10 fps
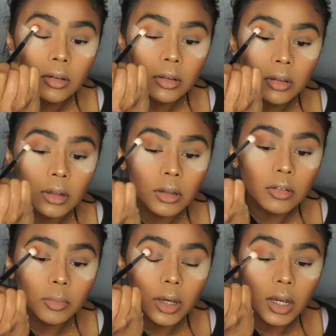and
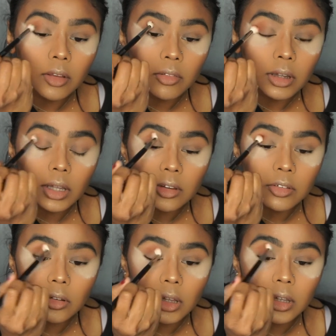close my eyes a
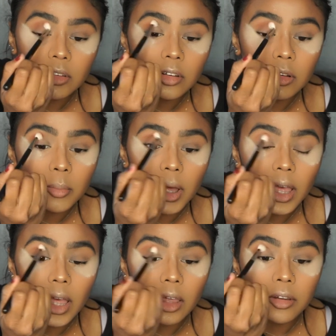little and tilt my
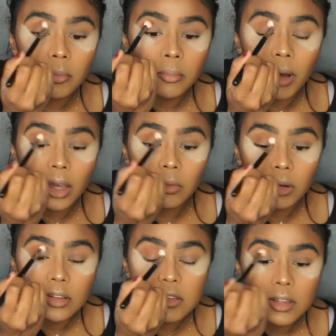head
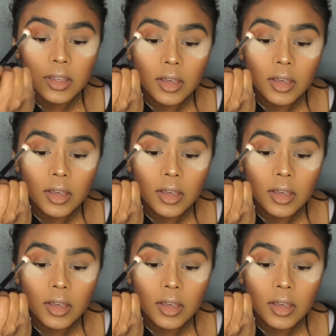backwards.